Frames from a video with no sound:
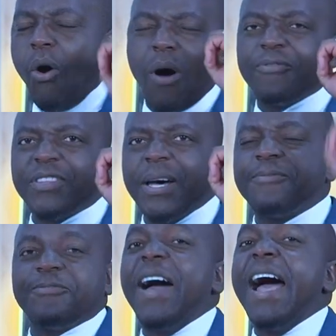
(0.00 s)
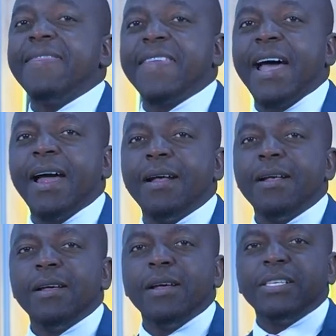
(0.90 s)
of the Father
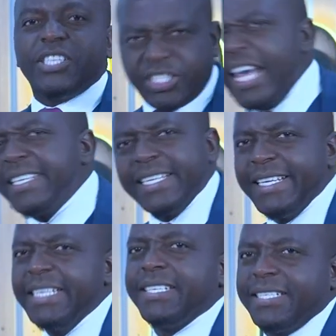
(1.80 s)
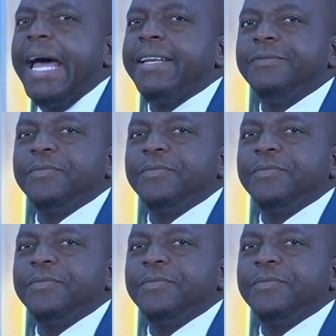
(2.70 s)
sending his Son